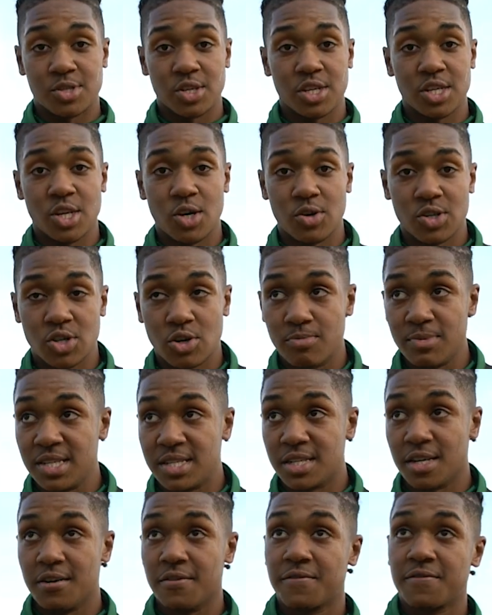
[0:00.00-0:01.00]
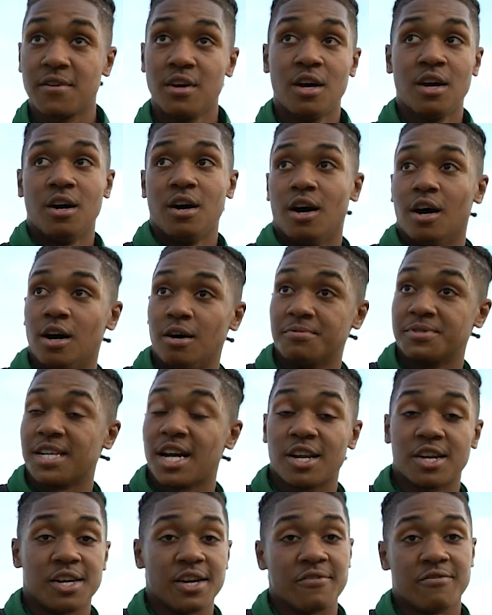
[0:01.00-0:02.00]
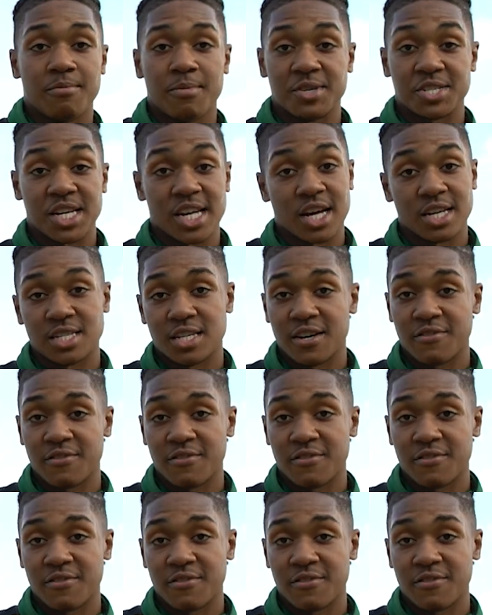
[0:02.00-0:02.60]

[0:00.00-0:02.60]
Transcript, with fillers: so you know it's gonna be tough. Um, shout out to shout out to